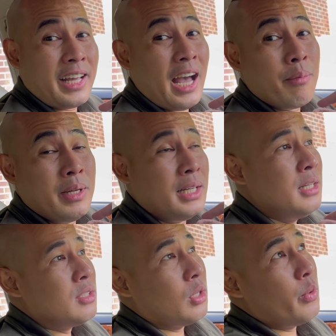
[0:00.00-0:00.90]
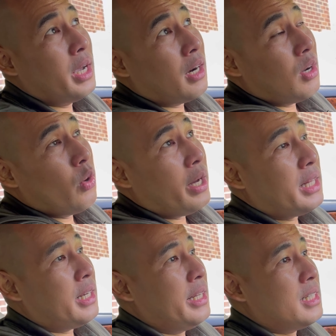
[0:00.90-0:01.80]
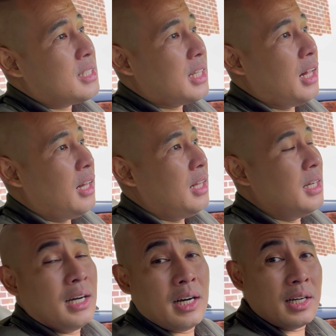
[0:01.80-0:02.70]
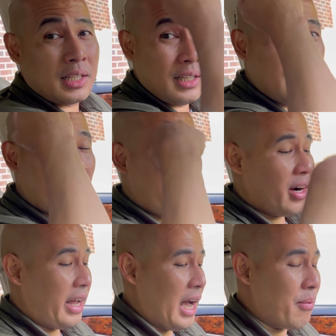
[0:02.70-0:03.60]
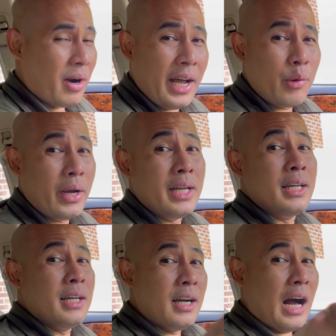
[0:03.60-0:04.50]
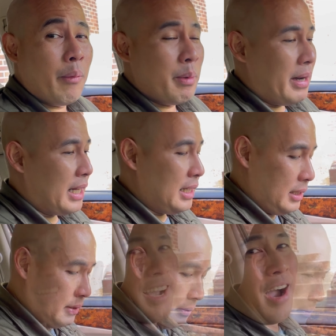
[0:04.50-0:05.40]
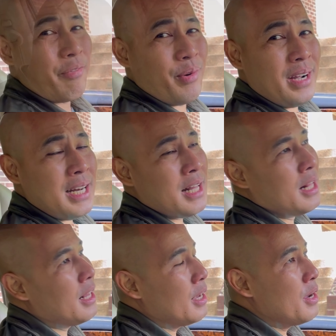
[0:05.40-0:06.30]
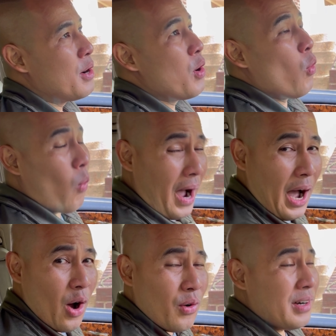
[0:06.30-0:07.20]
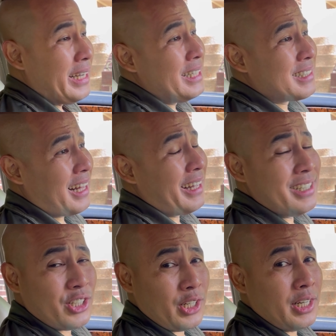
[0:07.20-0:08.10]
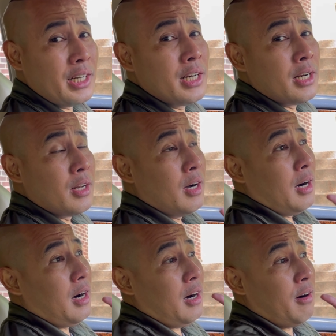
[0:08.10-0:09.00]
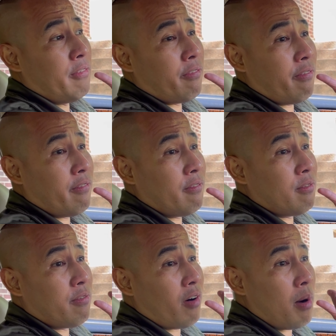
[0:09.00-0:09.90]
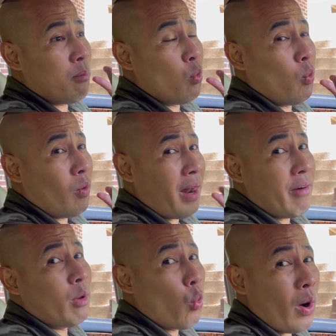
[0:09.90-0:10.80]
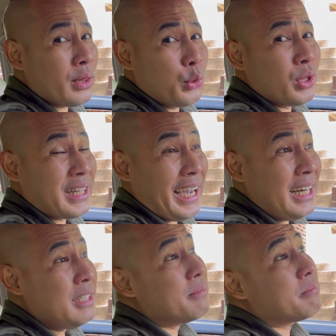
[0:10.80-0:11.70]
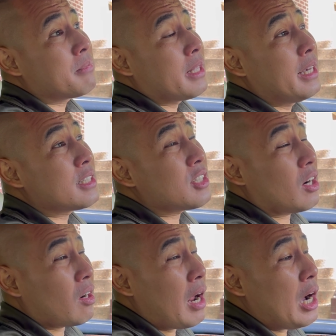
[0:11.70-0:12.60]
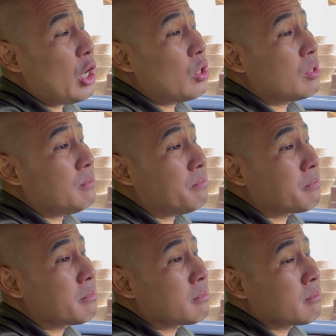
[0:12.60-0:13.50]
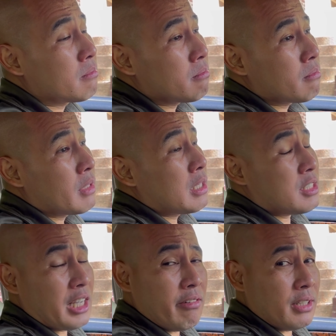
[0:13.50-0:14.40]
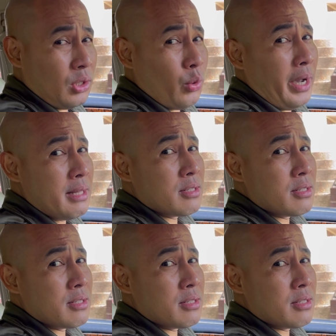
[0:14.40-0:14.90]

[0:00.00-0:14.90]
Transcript: cabin so we're gonna go ahead and install uh, the rear camera anyway I'll be back hi everyone wow the installation uh, from level 1 to 10 it's around 7 to 8